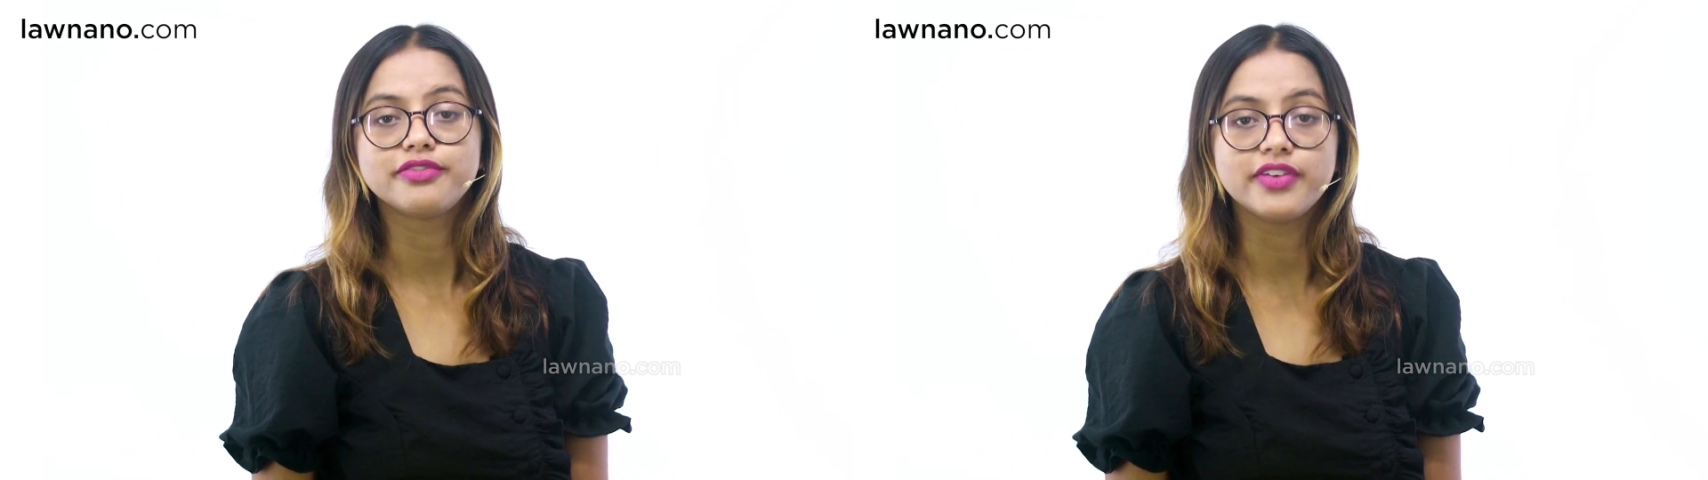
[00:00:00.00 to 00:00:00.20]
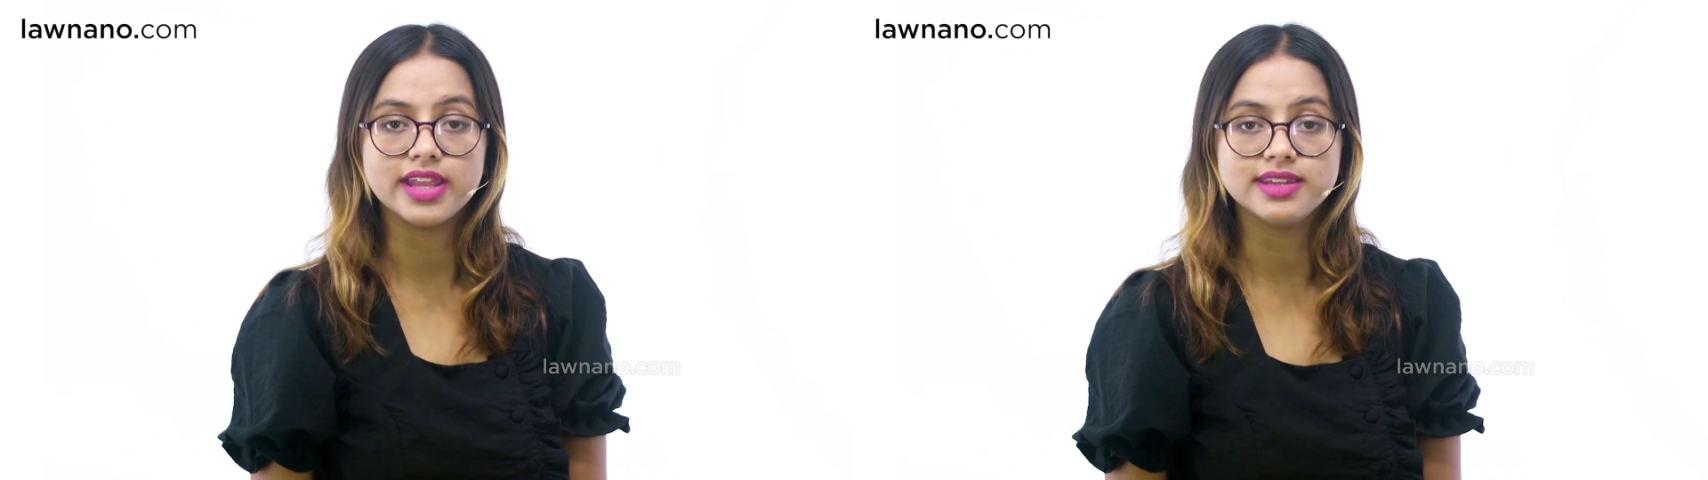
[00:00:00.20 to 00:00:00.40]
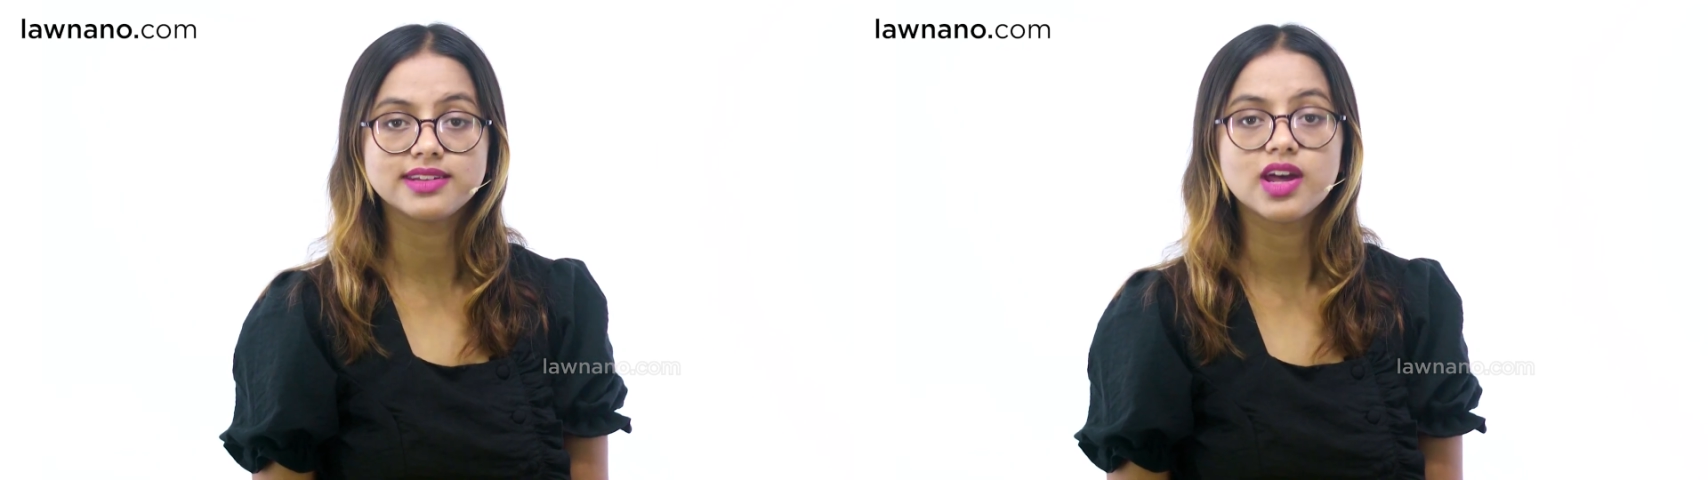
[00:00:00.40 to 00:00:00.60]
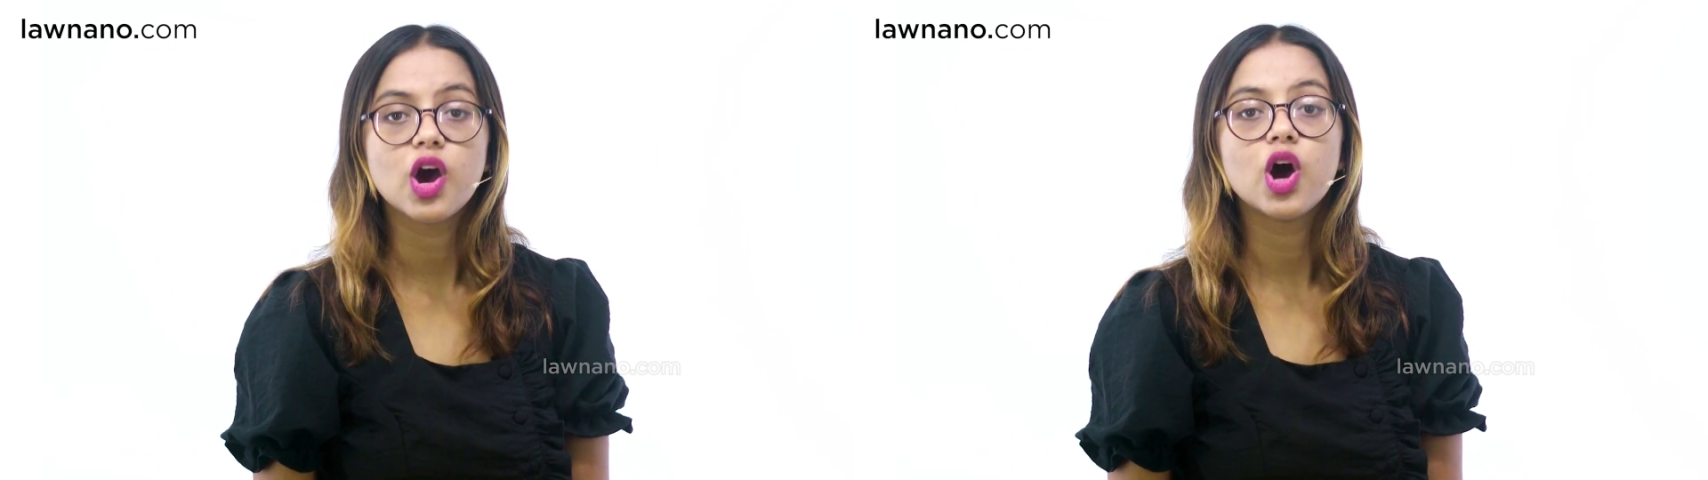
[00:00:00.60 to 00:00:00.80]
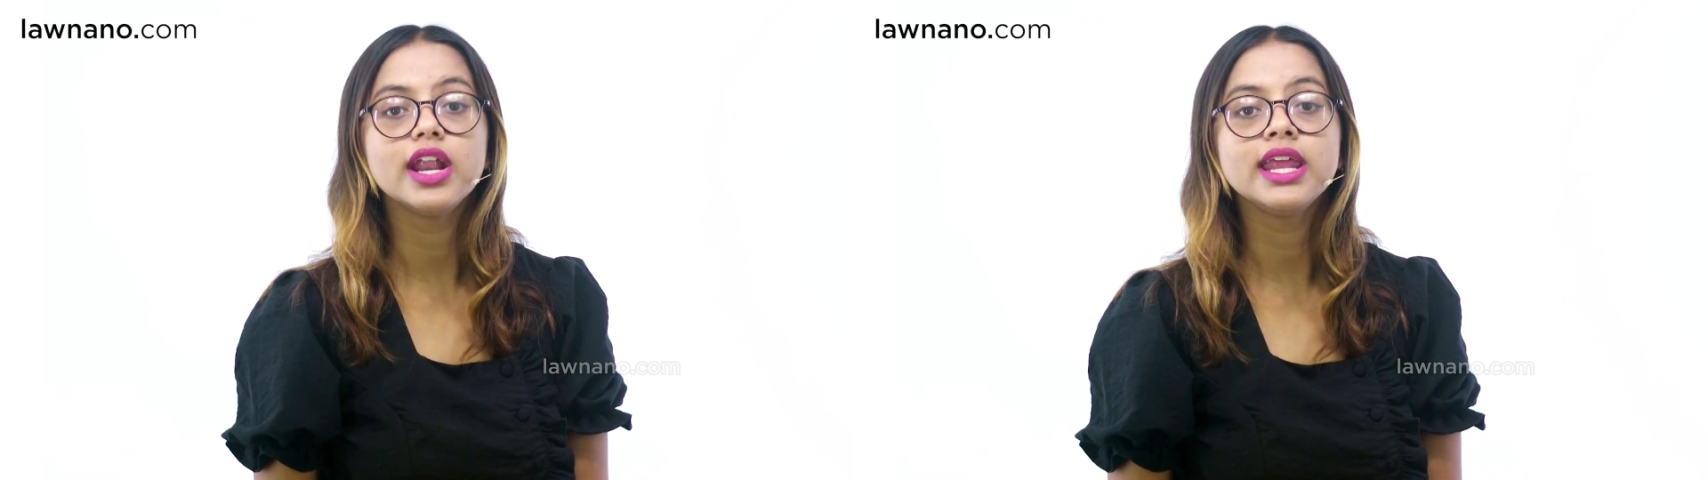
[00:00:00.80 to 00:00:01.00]
friends,
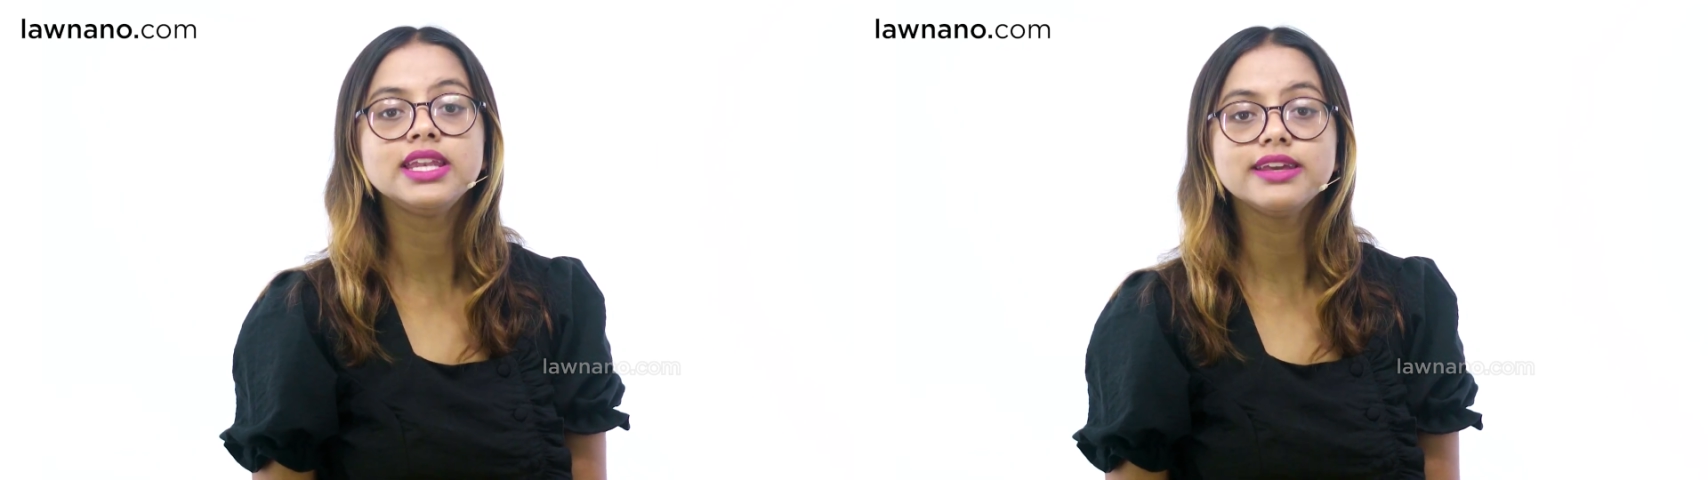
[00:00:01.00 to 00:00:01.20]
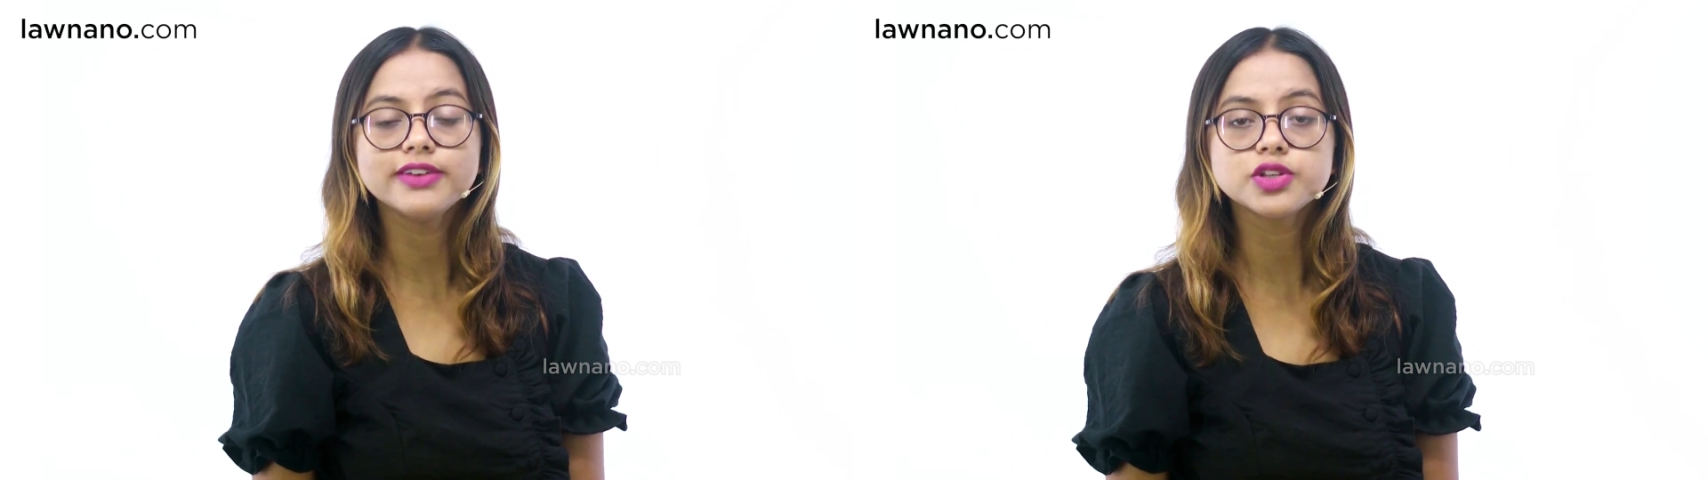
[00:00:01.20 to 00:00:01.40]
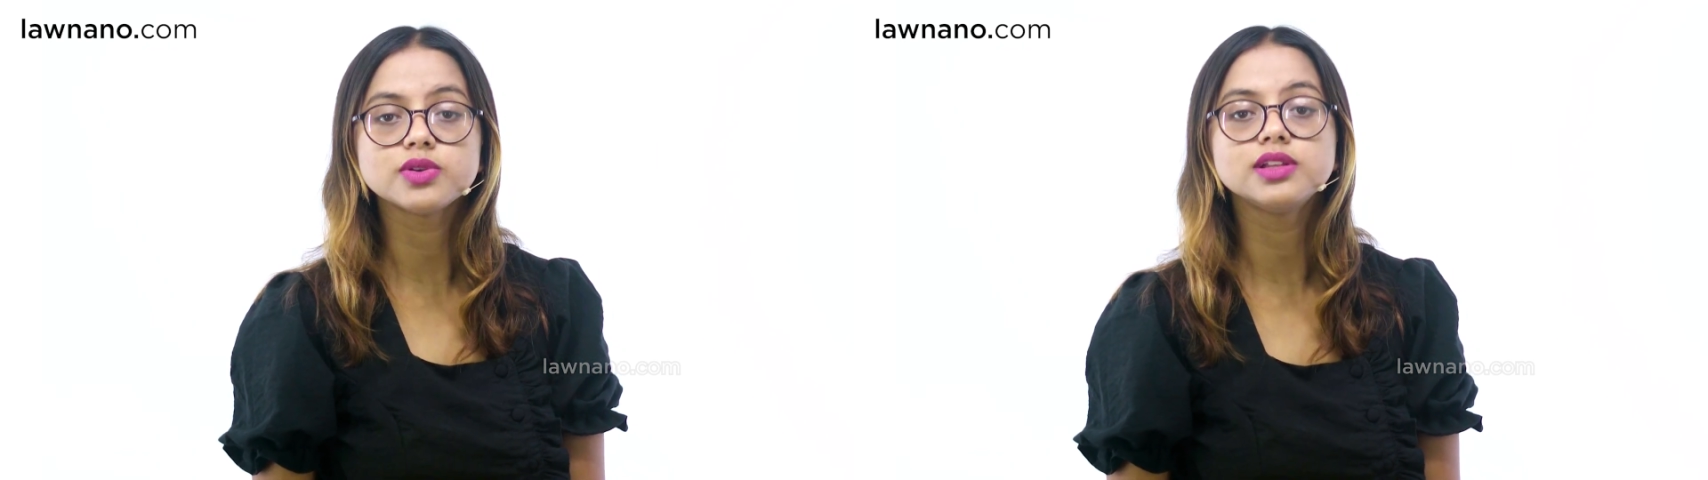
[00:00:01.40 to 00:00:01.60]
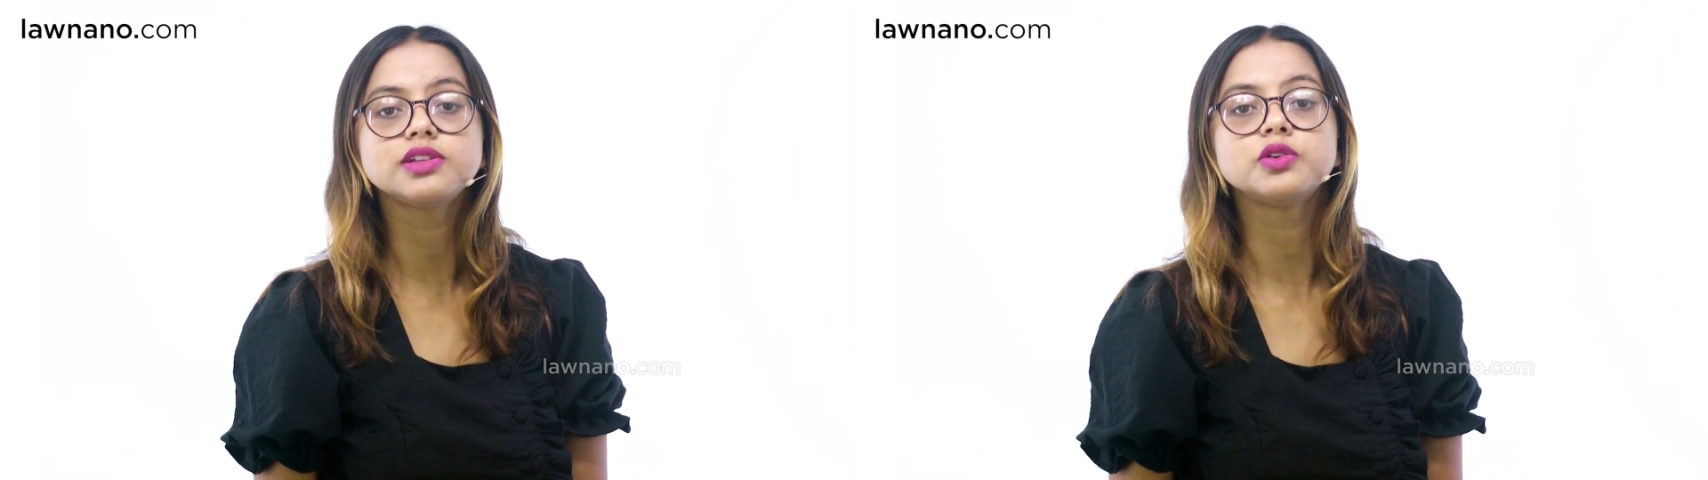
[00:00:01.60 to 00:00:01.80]
or individuals